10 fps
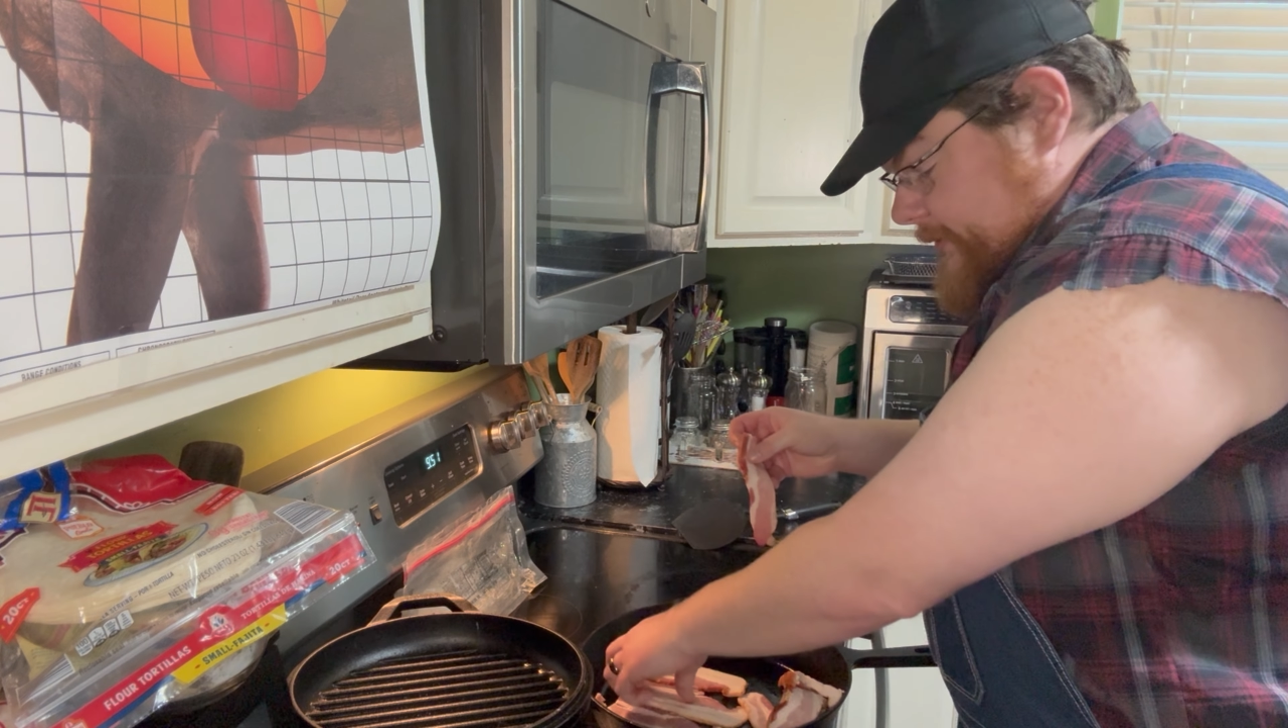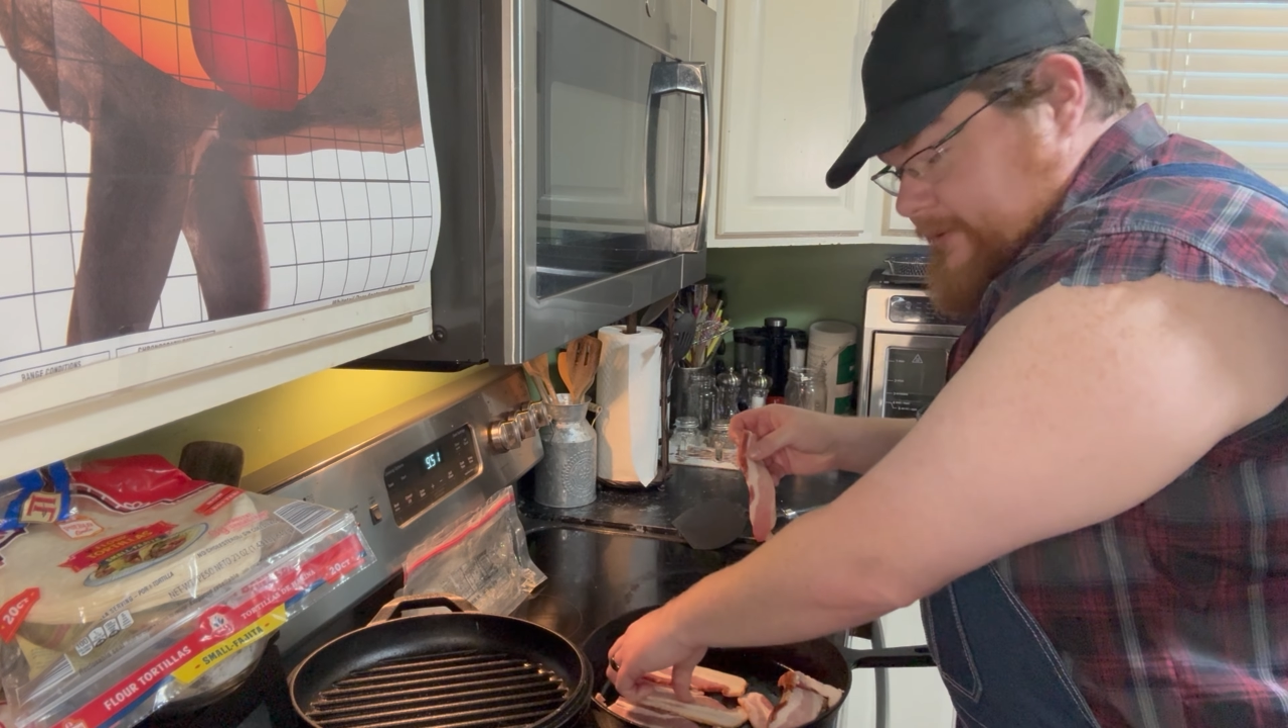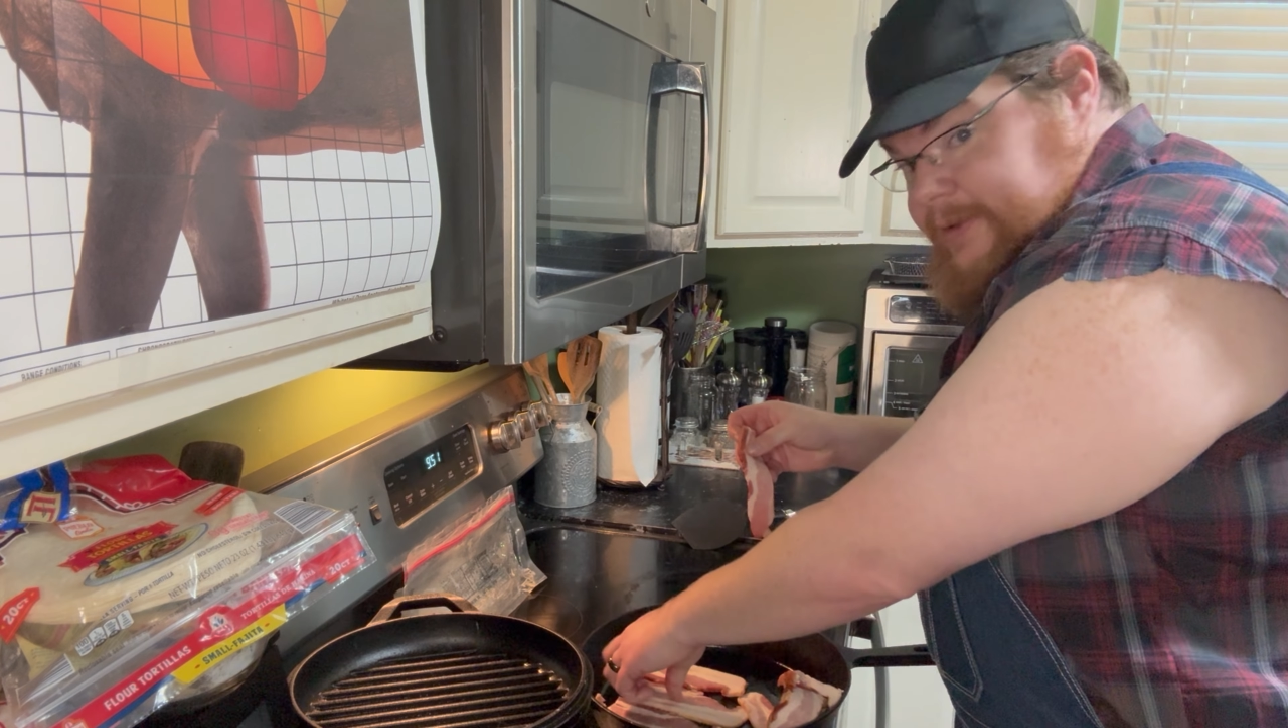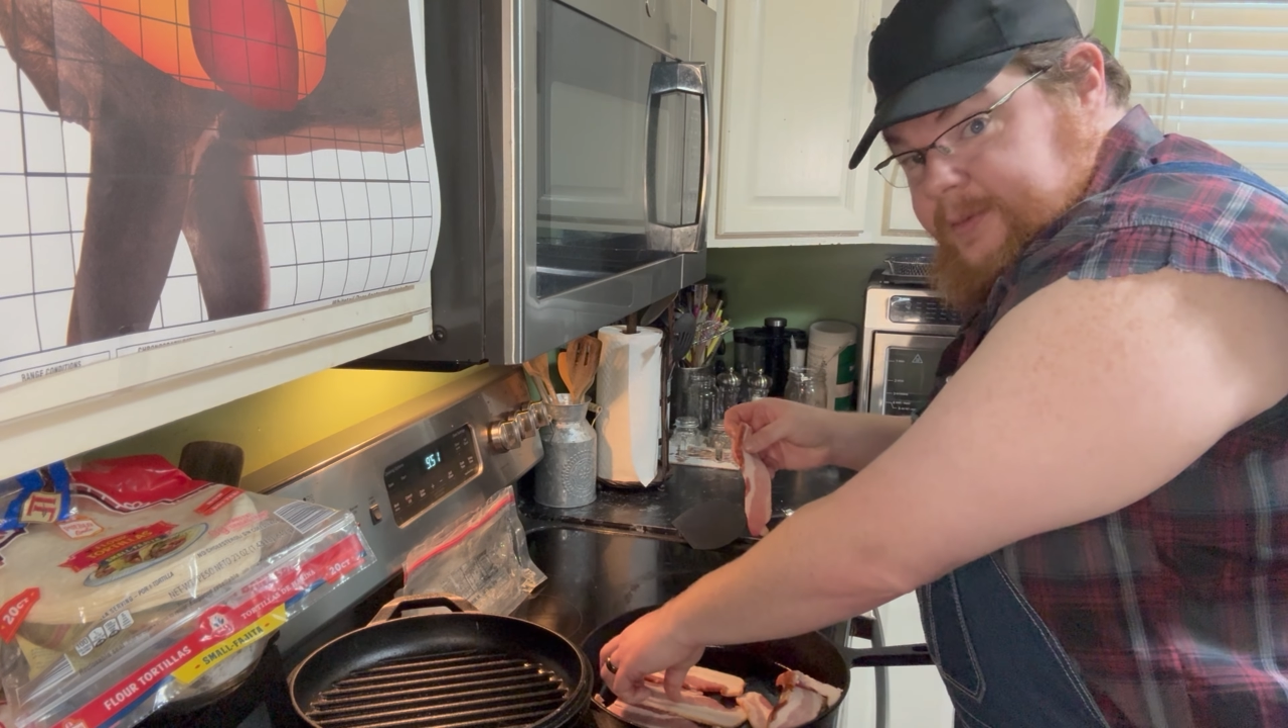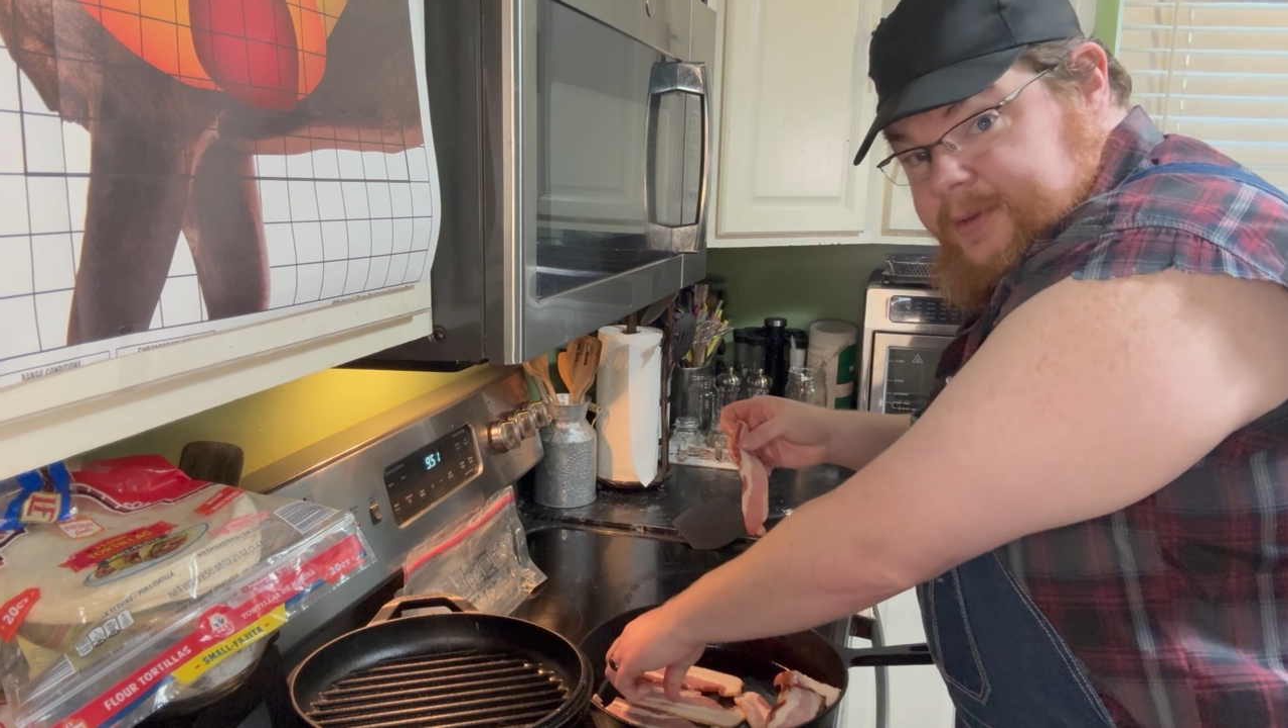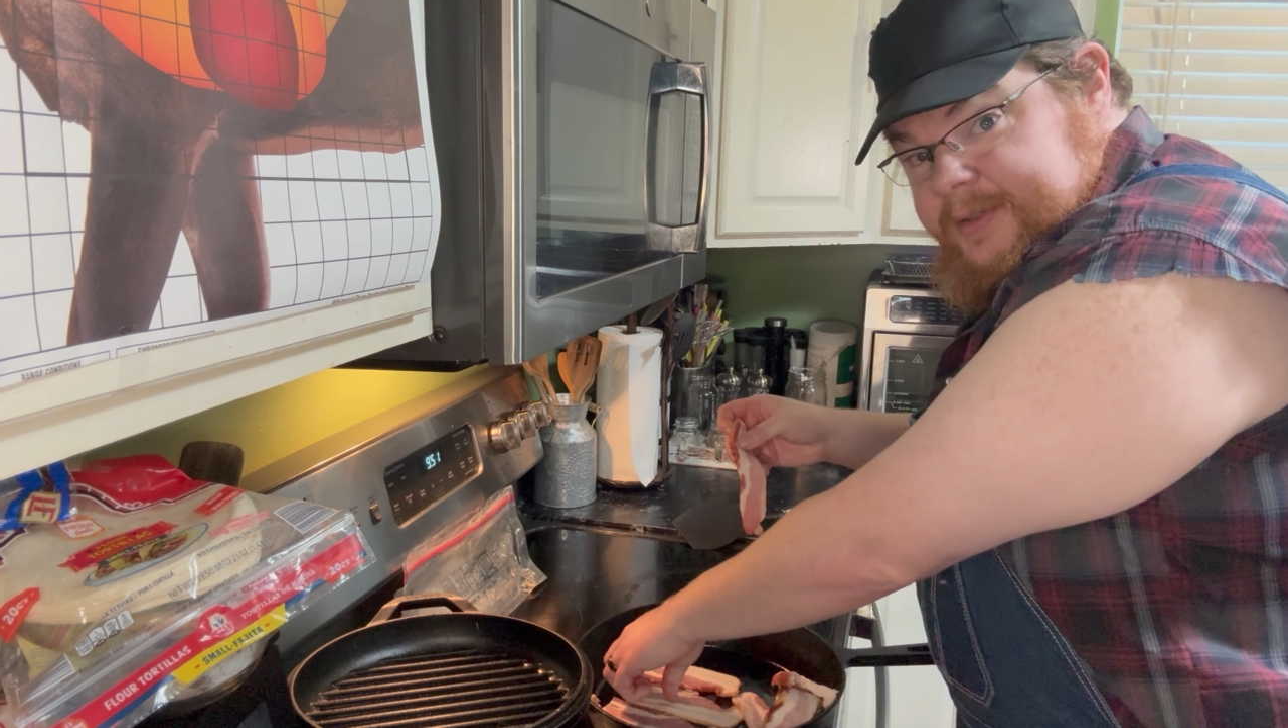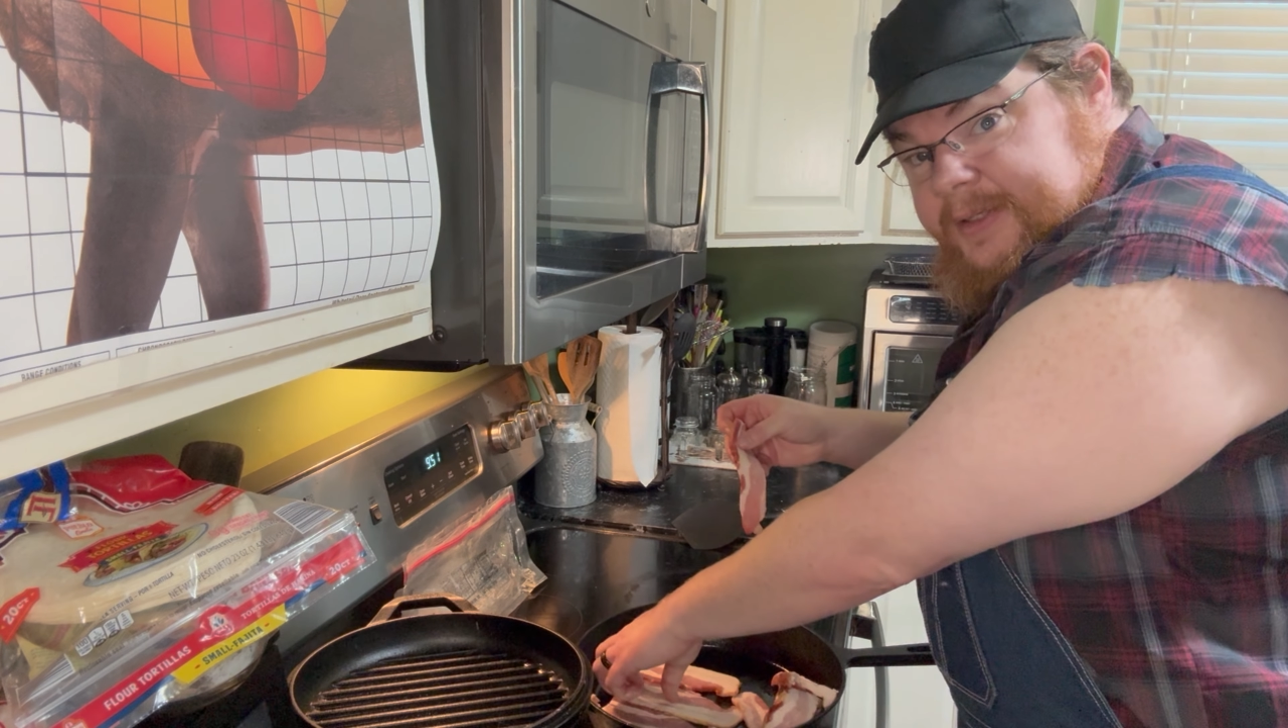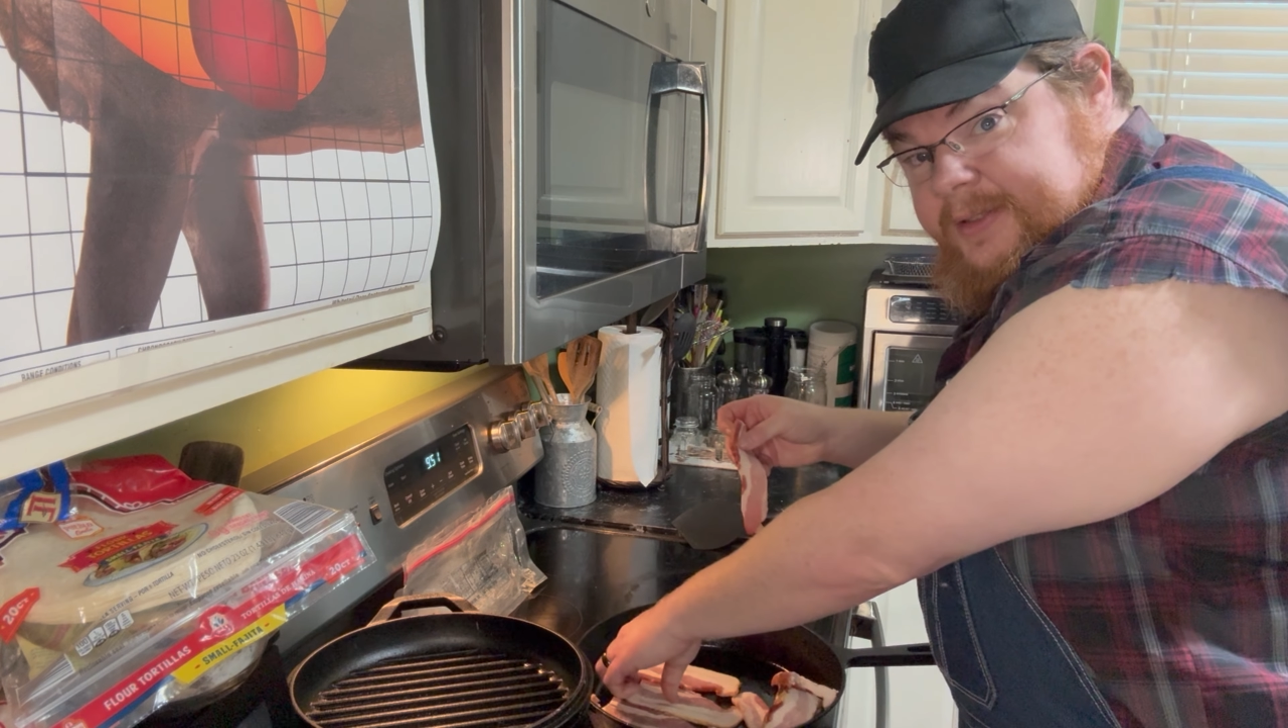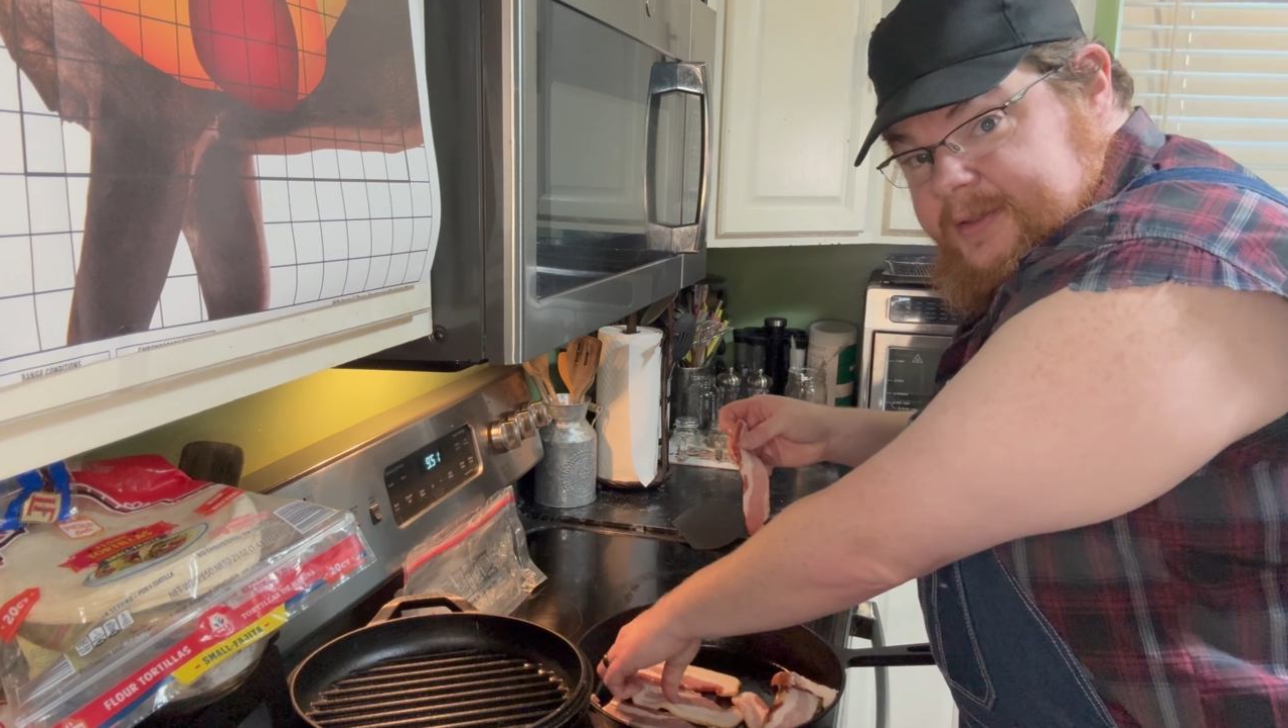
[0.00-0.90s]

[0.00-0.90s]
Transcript: So see, we're gonna